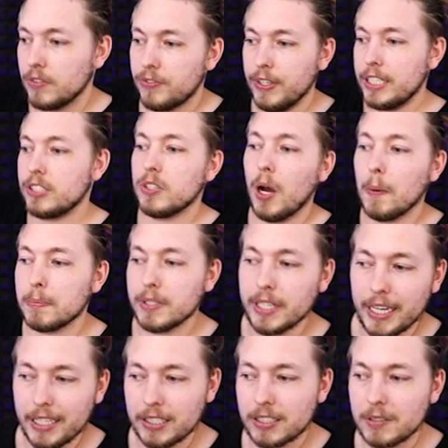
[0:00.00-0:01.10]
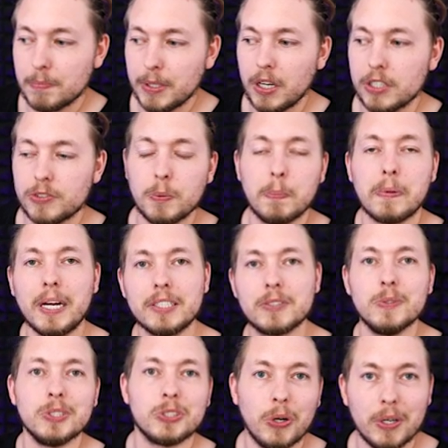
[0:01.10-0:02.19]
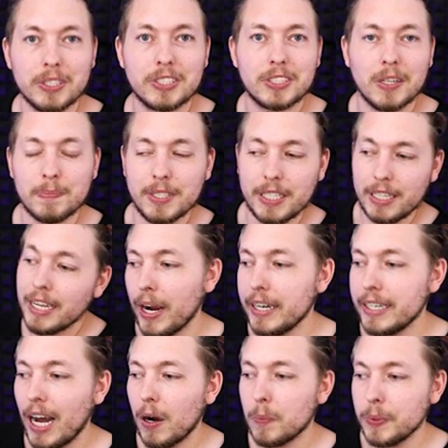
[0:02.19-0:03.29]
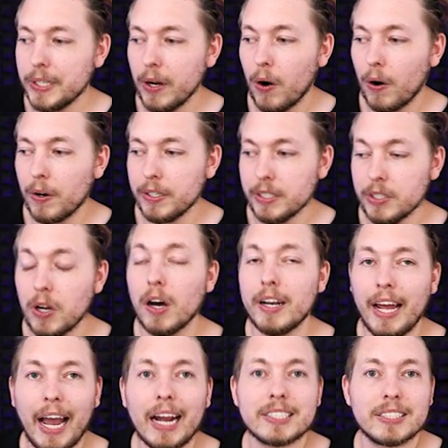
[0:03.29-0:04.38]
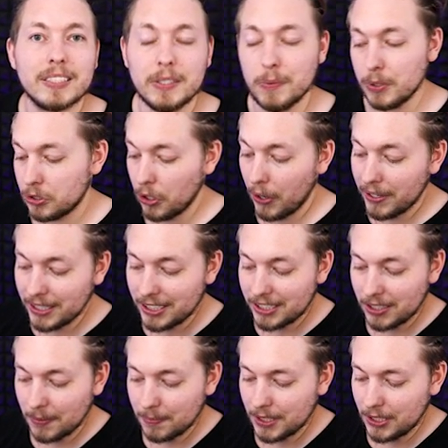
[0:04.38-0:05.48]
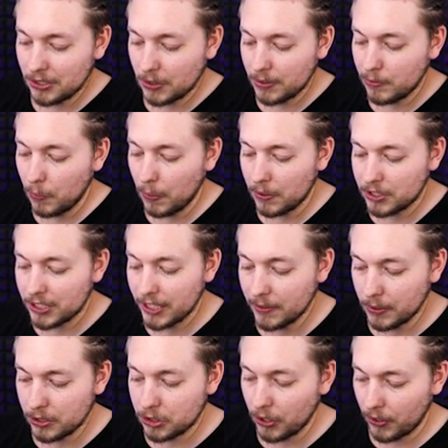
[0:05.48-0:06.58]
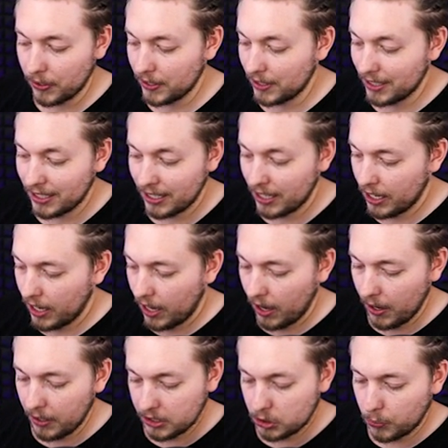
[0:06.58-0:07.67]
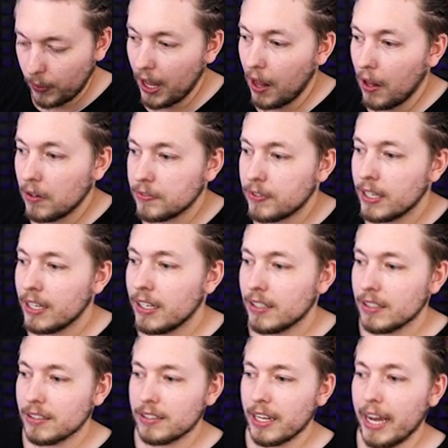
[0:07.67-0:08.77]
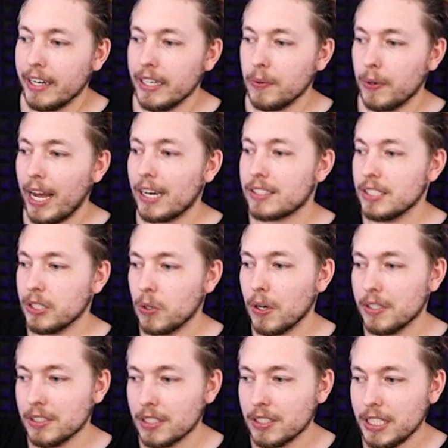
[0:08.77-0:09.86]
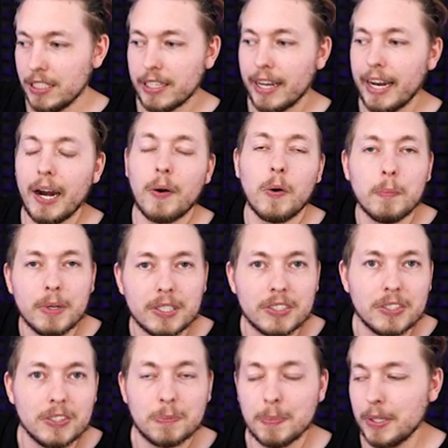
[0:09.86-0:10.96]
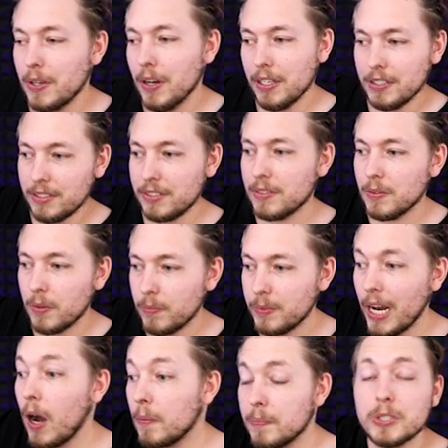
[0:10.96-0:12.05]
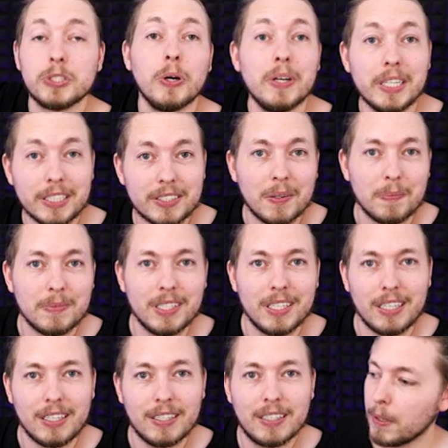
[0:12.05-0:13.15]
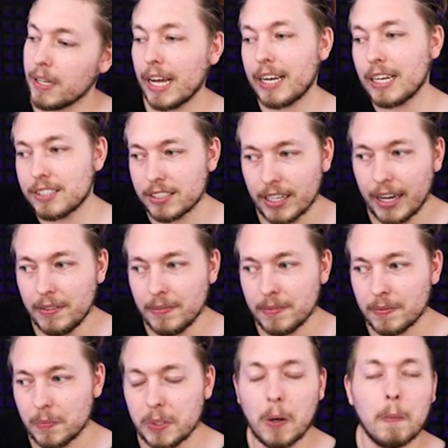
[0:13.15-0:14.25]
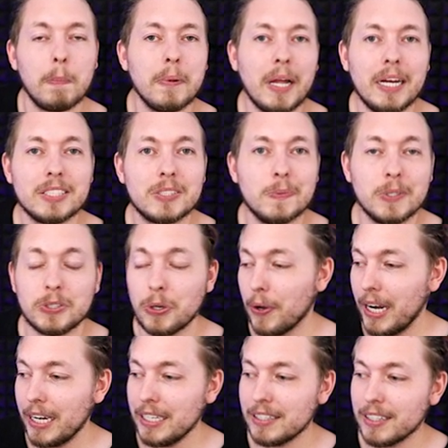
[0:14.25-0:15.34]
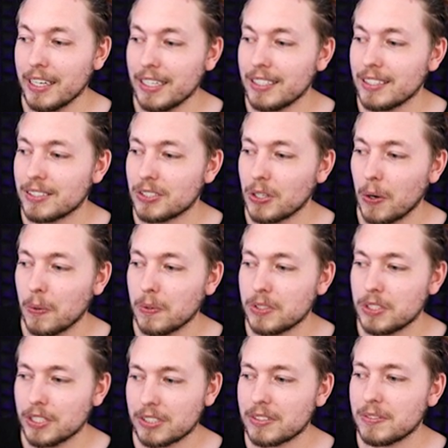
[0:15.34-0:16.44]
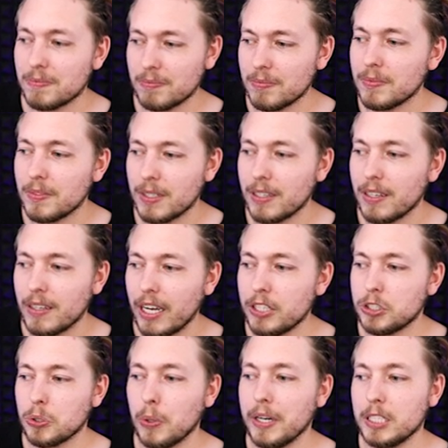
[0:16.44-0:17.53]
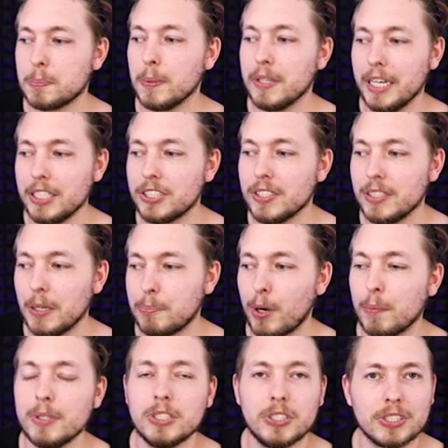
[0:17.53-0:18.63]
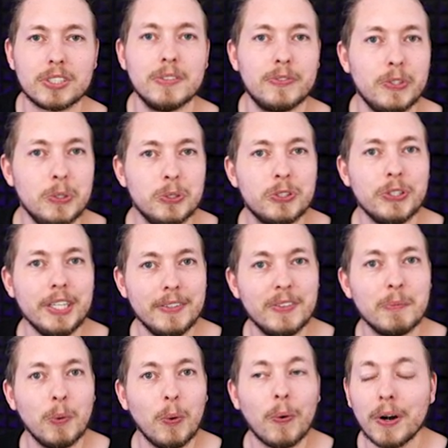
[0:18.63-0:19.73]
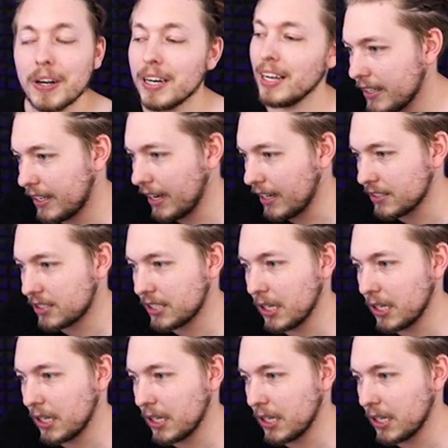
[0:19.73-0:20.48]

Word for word: Fixed update, because we plan to return something. Right now we are not actually returning something. So if I were to say return uh, twelve, then it would actually go ahead and delete that error message because now I'm returning something. But like I said, we don't plan to return anything. So just a short explanation that probably just confused you even more. I can't